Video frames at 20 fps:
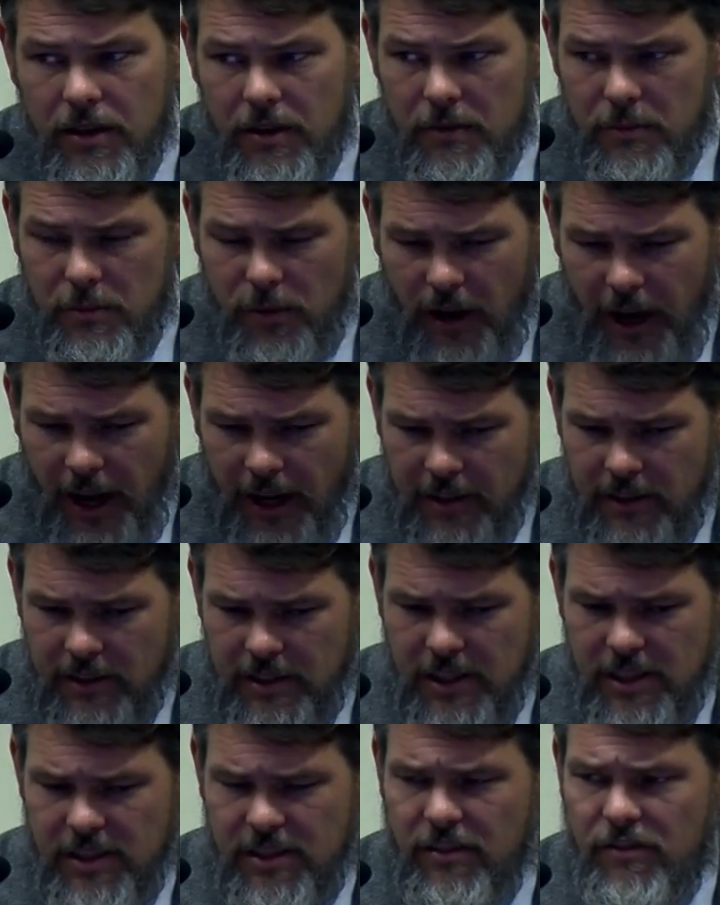
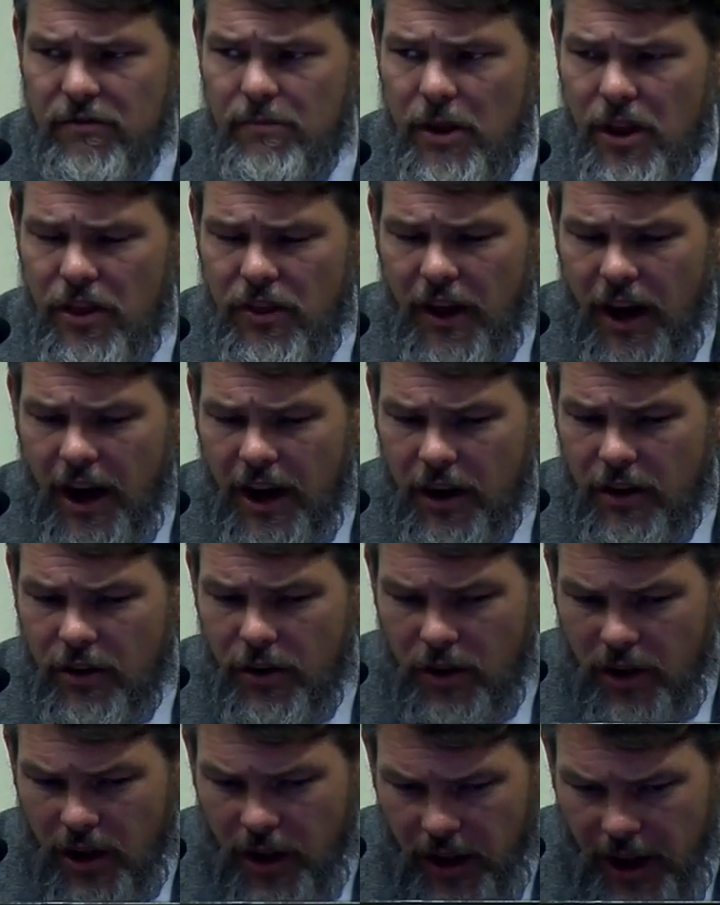practices of methodical
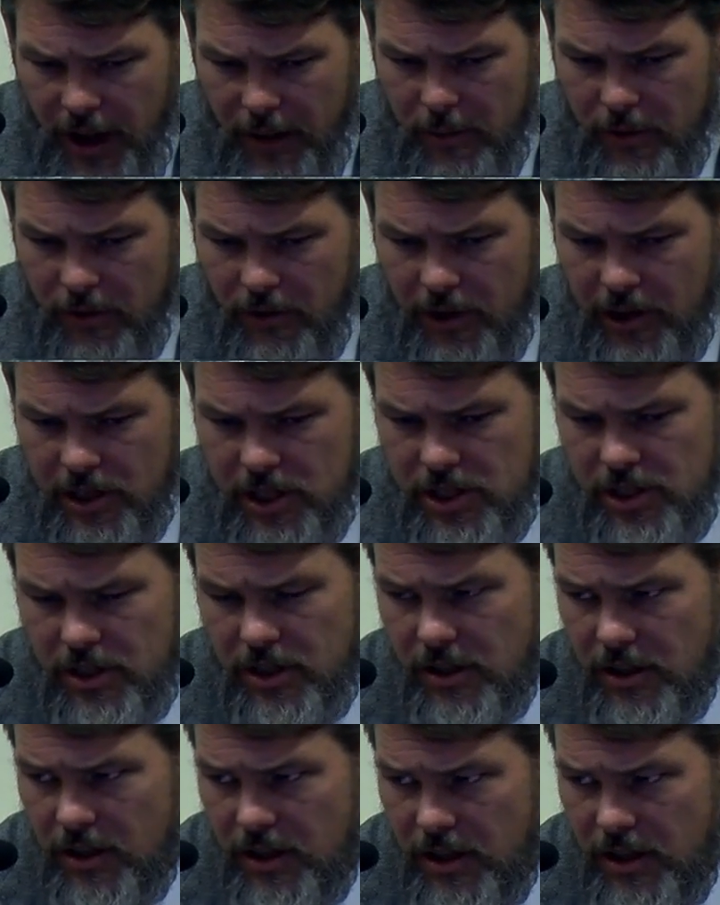collaboration,